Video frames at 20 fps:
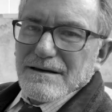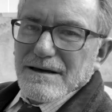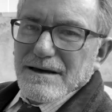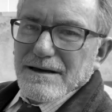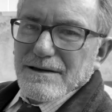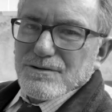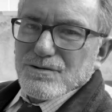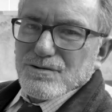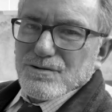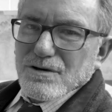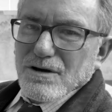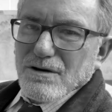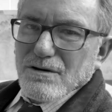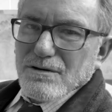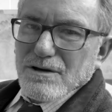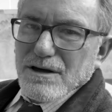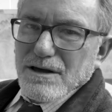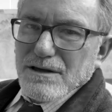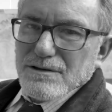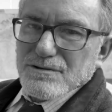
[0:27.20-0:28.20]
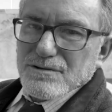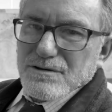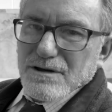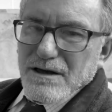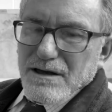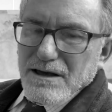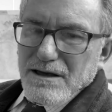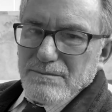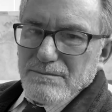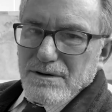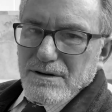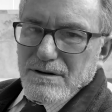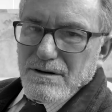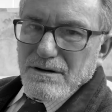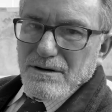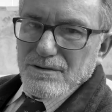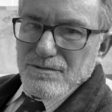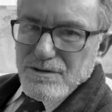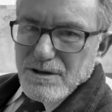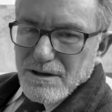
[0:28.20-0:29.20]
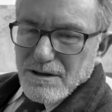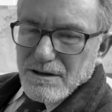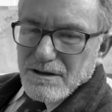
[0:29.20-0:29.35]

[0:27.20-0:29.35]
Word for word: And so he's singing because